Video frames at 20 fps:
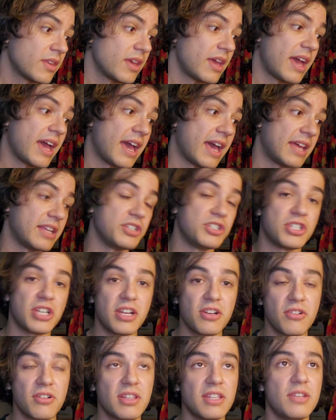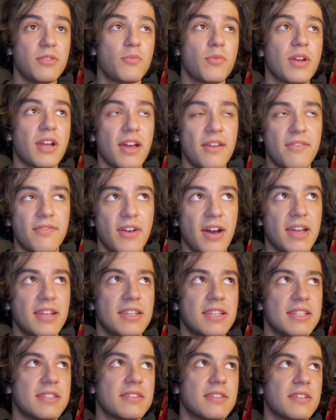And generally what I find
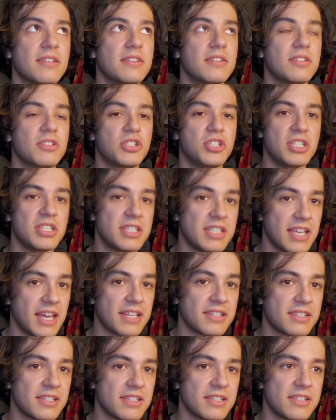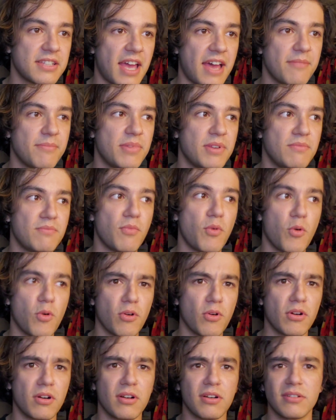is GTSs have been
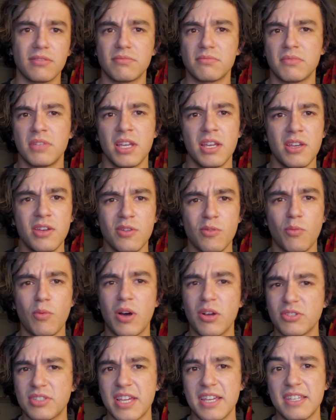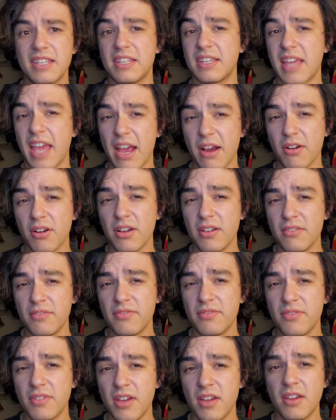more well taken care
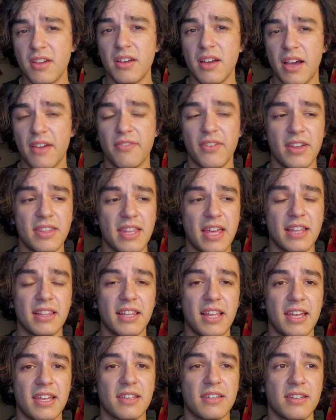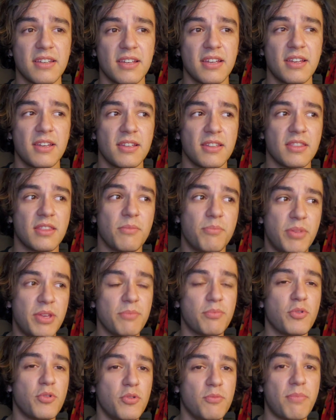of. I find that like the
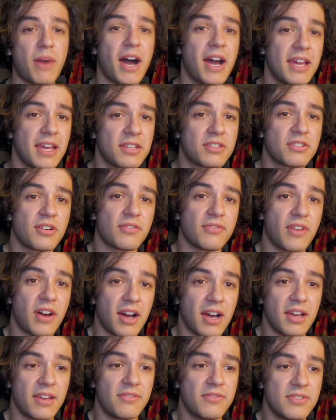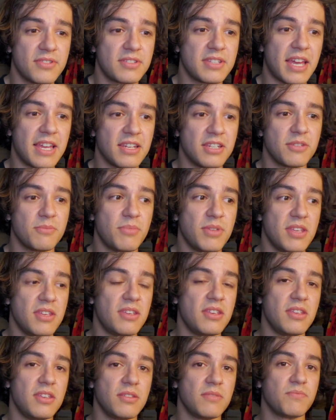people who buy SR5s tend to
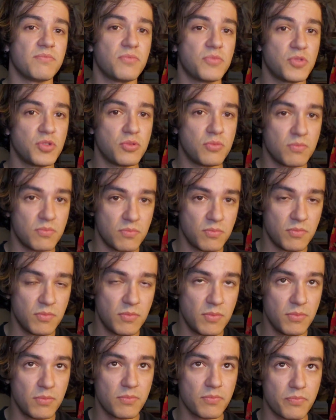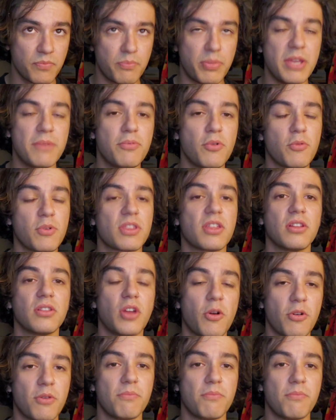be people with a lower